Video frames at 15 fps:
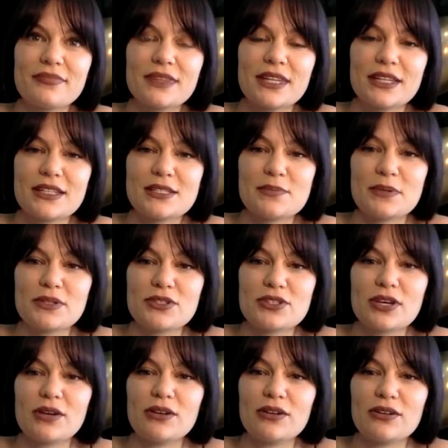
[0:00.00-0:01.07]
it's been
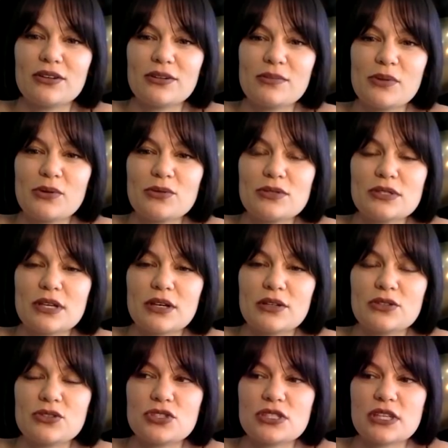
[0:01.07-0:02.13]
so long, but also
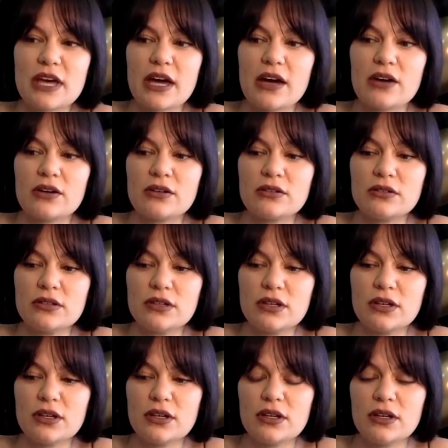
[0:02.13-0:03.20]
just how
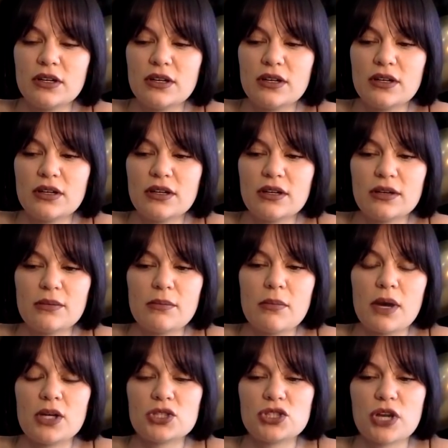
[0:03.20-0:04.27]

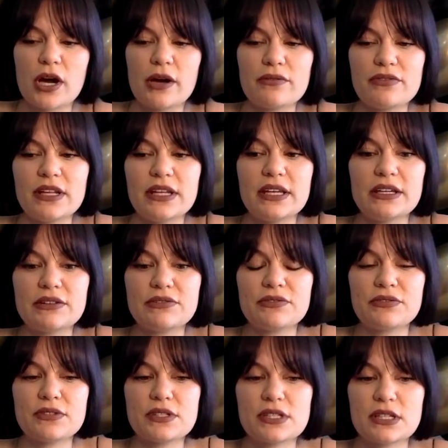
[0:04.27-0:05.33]
much I've
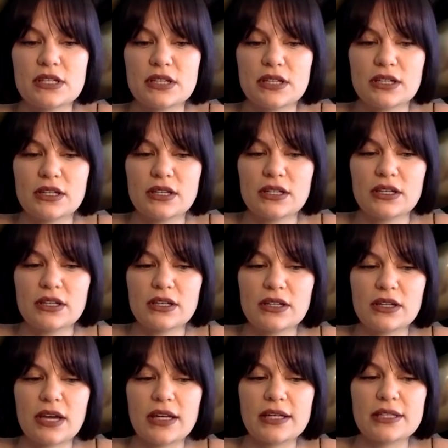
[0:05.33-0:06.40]
lived
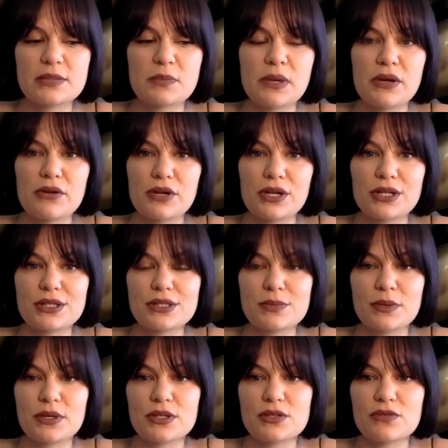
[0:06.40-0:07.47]
and experienced
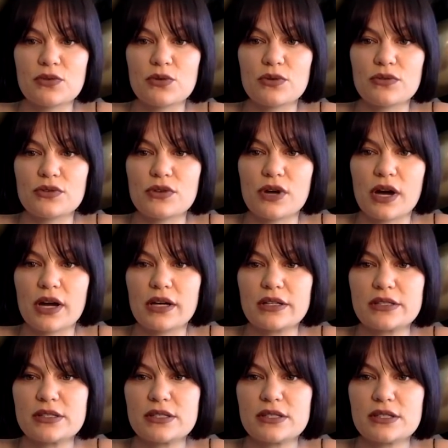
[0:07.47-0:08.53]
because of all of you
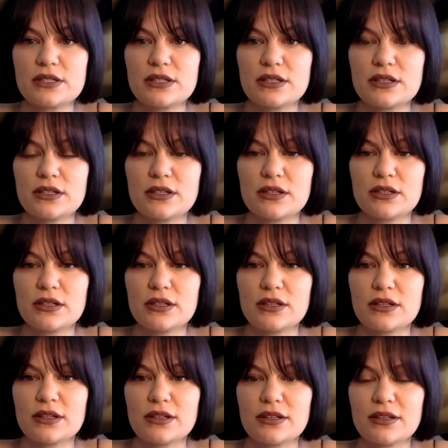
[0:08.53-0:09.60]
guys.
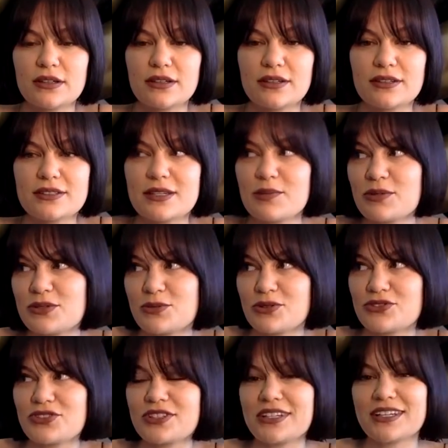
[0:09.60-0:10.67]
Someone's
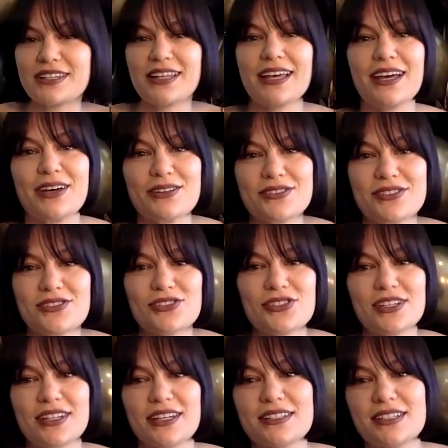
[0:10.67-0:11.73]
watching it in the house. Did you hear
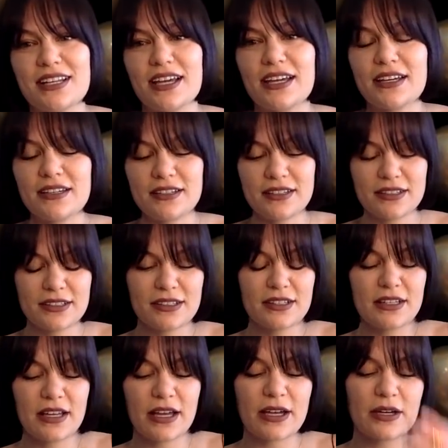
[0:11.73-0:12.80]
that delay?
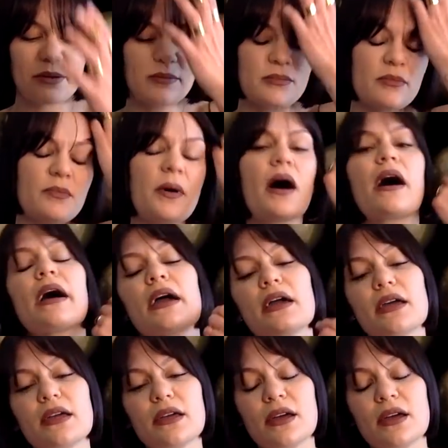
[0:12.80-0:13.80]
But I'm